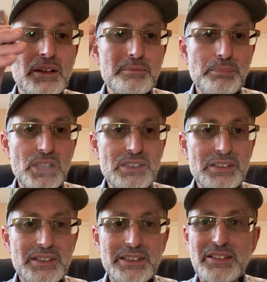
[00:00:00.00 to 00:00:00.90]
But
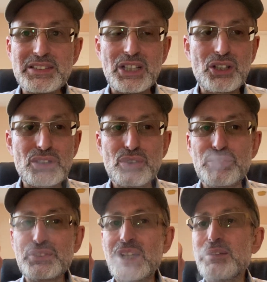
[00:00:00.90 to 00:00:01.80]
there is a
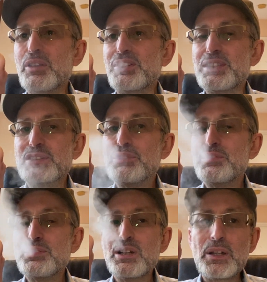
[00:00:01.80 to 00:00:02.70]
cutoff time on this
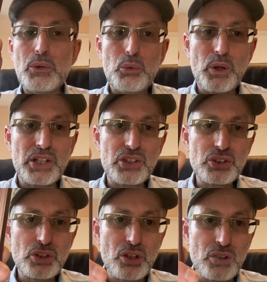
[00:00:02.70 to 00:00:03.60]
when you
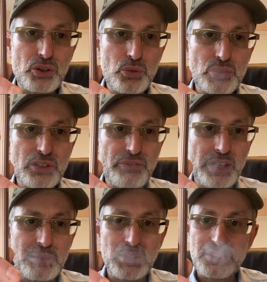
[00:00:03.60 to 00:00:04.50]
do not use the
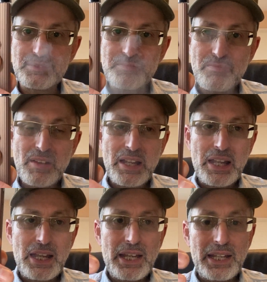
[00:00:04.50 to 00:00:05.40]
fire button.
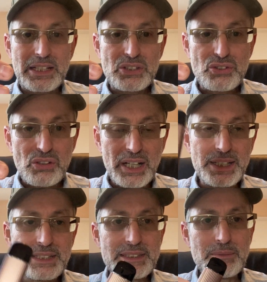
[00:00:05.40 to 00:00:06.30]
It's
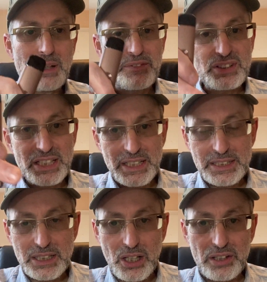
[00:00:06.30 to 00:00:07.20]
trying to, I've seen
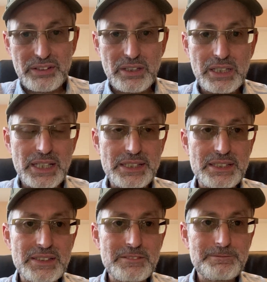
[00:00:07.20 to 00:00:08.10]
it in other
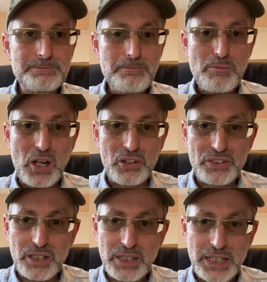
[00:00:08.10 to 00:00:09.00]
kits on
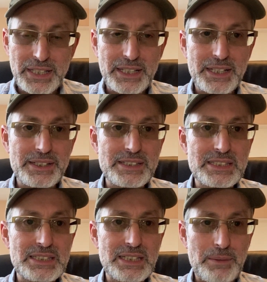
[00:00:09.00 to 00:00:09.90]
the Inikin
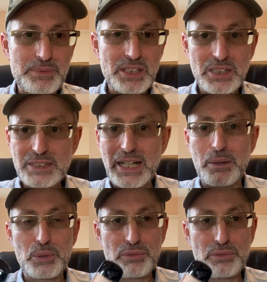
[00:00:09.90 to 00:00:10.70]
Skepta that I will